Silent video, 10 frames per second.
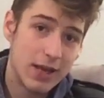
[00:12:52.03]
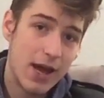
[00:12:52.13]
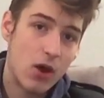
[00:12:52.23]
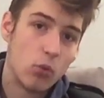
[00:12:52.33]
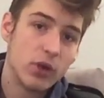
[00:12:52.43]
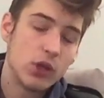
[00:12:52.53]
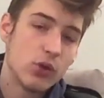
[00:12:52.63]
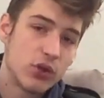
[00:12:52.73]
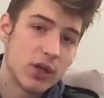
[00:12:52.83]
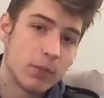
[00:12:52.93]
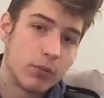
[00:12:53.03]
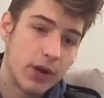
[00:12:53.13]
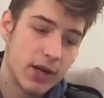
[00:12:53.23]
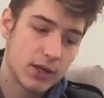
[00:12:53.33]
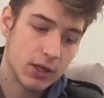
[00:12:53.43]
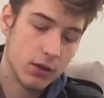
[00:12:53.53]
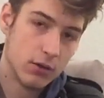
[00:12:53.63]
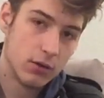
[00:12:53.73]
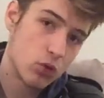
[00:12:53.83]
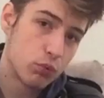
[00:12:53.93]
Now, when you think branding,
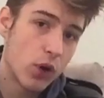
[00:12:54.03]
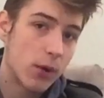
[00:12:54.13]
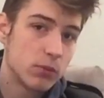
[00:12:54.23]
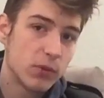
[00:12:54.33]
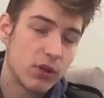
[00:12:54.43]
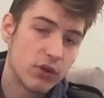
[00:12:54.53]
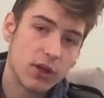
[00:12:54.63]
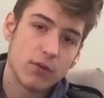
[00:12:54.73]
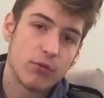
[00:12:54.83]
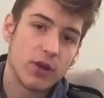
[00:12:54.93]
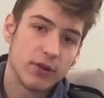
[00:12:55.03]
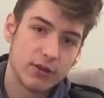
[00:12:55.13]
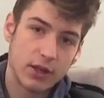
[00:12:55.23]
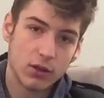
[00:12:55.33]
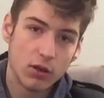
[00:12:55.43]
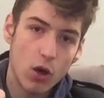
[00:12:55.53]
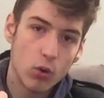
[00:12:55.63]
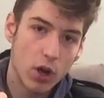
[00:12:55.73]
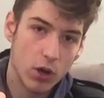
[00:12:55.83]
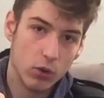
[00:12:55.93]
you probably think of things like
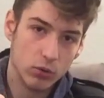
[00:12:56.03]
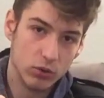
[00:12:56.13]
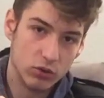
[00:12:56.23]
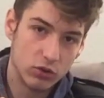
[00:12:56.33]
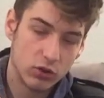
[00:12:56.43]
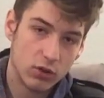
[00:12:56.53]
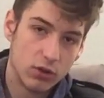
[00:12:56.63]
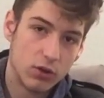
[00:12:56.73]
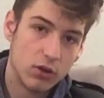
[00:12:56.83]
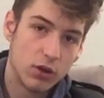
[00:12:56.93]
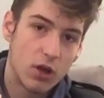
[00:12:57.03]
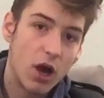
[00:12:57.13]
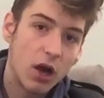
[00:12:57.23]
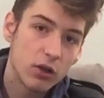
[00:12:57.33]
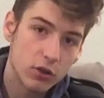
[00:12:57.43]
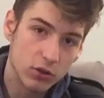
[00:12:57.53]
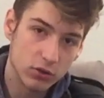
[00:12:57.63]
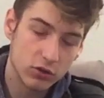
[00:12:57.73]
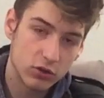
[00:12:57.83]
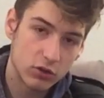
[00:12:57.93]
logos,
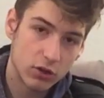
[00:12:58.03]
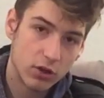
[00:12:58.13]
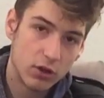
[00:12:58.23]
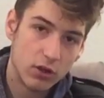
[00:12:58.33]
colors,